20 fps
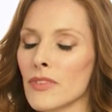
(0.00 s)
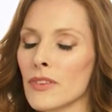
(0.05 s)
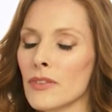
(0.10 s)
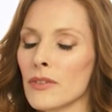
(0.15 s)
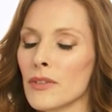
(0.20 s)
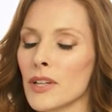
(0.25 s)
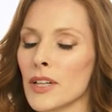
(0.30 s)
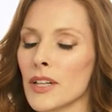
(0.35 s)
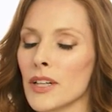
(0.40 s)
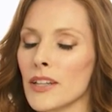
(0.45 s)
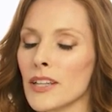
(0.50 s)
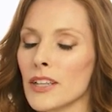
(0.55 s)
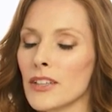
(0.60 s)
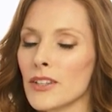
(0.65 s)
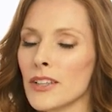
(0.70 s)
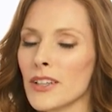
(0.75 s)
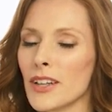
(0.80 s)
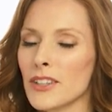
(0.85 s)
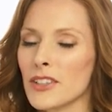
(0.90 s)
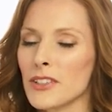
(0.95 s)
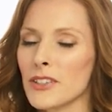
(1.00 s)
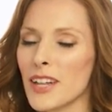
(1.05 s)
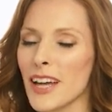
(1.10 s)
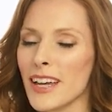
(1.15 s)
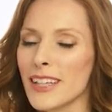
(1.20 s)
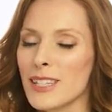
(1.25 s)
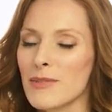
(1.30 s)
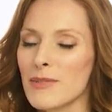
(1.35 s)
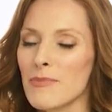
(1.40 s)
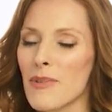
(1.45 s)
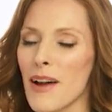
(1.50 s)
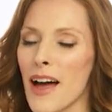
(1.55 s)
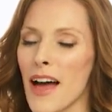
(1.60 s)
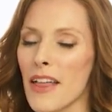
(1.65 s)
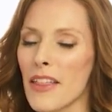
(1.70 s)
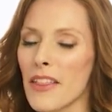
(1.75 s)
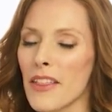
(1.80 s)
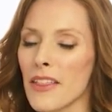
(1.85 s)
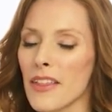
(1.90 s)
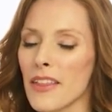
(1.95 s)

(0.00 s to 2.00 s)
Really good. And on your next breath,